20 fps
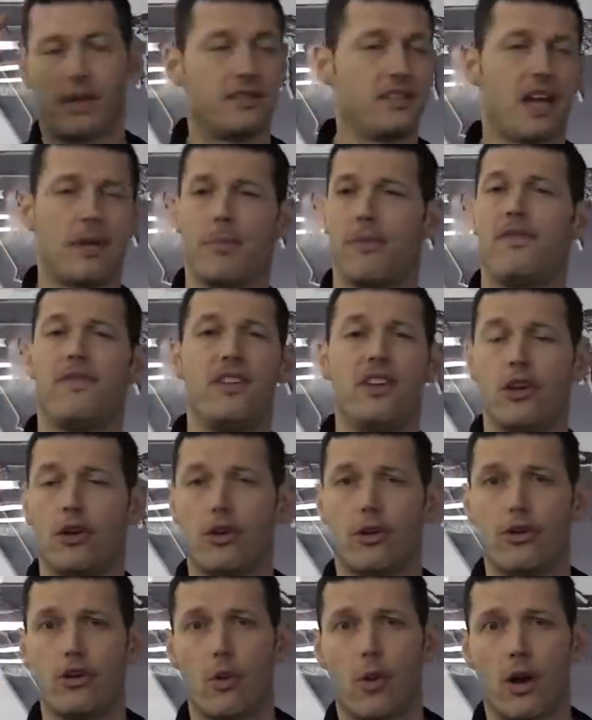type of
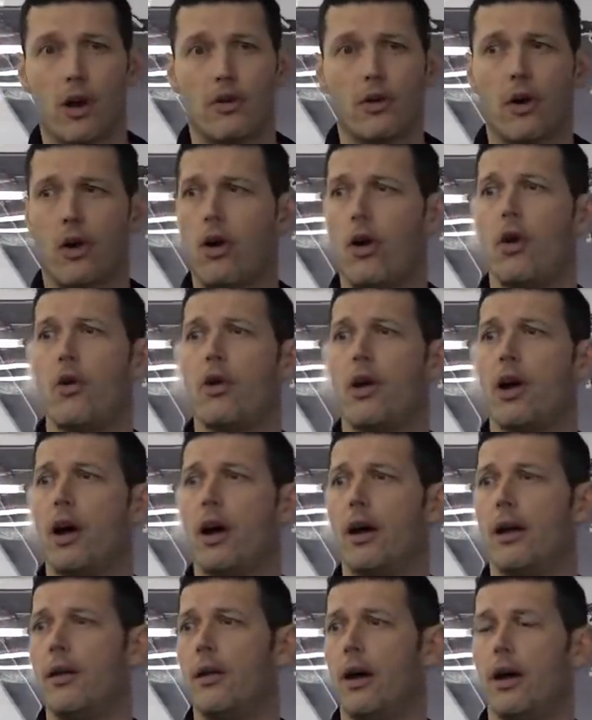vehicle you wanted to own,
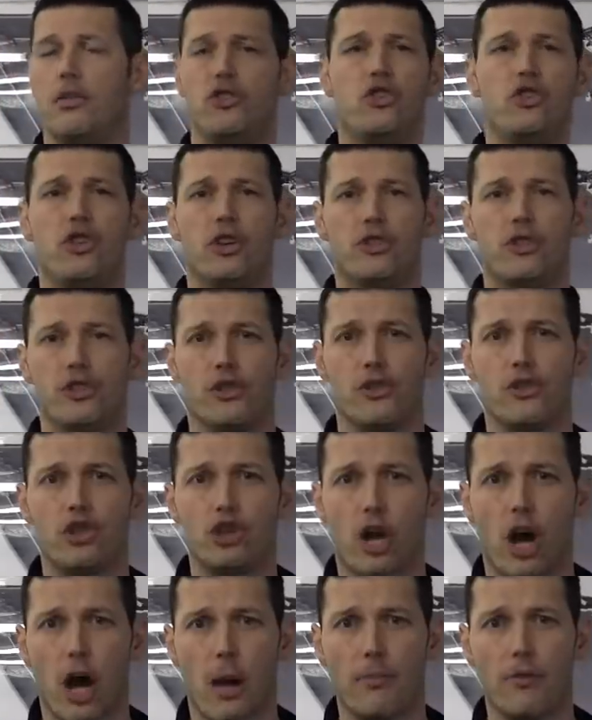a certain
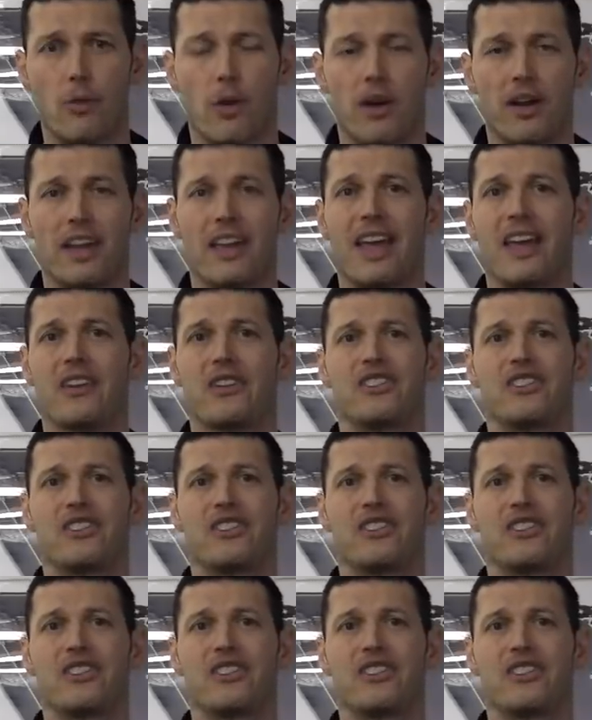job you wanted to get,